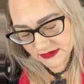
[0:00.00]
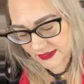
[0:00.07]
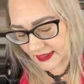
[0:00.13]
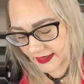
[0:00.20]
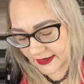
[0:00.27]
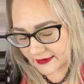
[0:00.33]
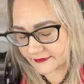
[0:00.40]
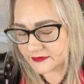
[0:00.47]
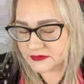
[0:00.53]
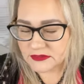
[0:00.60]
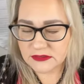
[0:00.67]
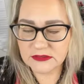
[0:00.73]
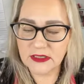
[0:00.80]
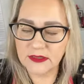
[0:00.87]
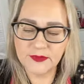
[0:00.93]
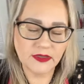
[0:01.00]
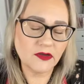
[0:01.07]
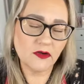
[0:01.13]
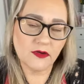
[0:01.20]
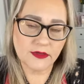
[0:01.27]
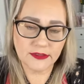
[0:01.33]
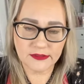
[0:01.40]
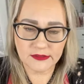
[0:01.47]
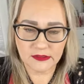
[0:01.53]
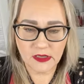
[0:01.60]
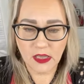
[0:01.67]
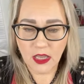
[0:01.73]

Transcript: today. I was just coming on.